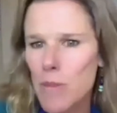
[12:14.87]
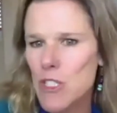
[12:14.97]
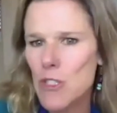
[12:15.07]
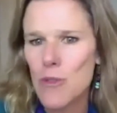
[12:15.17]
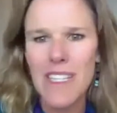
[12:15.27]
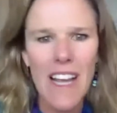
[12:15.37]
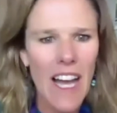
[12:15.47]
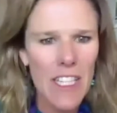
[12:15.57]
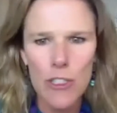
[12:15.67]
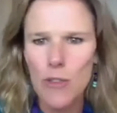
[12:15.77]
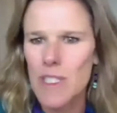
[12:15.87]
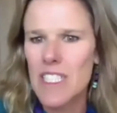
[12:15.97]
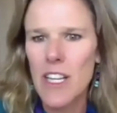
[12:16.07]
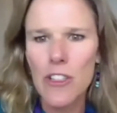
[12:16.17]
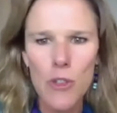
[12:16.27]
you and guide you and
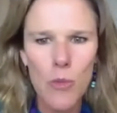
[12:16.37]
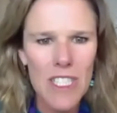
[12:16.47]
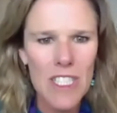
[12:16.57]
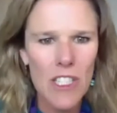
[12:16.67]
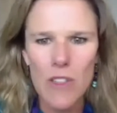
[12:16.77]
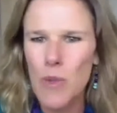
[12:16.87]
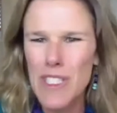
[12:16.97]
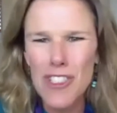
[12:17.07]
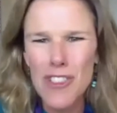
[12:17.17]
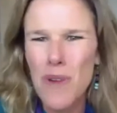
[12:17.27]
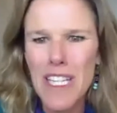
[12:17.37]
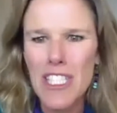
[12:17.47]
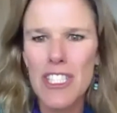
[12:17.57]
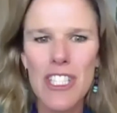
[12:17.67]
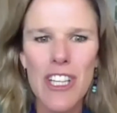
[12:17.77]
tell you which
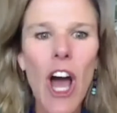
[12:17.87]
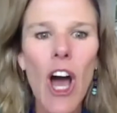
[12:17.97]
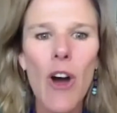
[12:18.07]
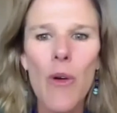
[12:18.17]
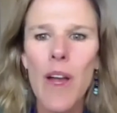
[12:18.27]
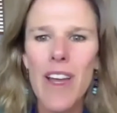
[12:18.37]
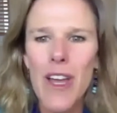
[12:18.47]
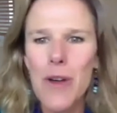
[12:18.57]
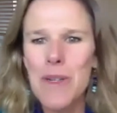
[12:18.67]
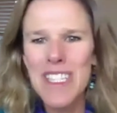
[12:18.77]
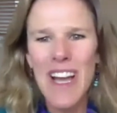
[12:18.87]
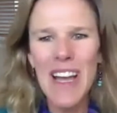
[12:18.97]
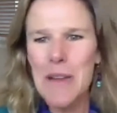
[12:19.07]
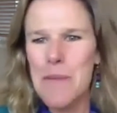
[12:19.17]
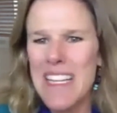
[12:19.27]
direction to go, which
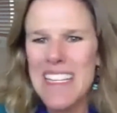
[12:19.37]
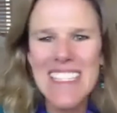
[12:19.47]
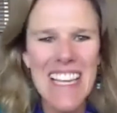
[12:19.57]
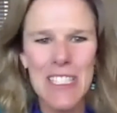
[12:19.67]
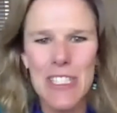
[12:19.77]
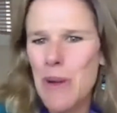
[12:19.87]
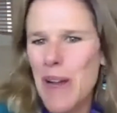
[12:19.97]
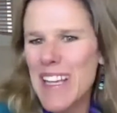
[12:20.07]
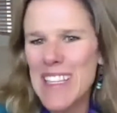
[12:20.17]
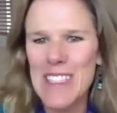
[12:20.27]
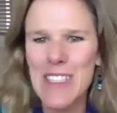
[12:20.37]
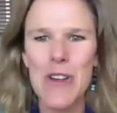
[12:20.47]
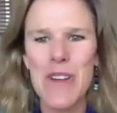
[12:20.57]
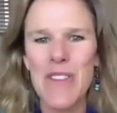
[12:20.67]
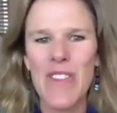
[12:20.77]
kind of makes sense, right? You
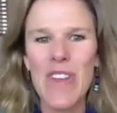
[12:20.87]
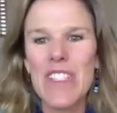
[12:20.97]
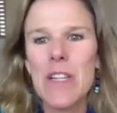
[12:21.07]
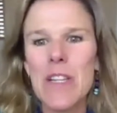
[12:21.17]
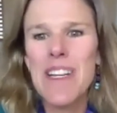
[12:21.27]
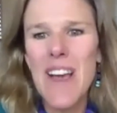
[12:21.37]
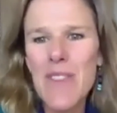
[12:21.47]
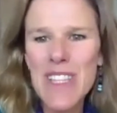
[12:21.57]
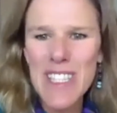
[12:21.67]
know, if it's a benevolent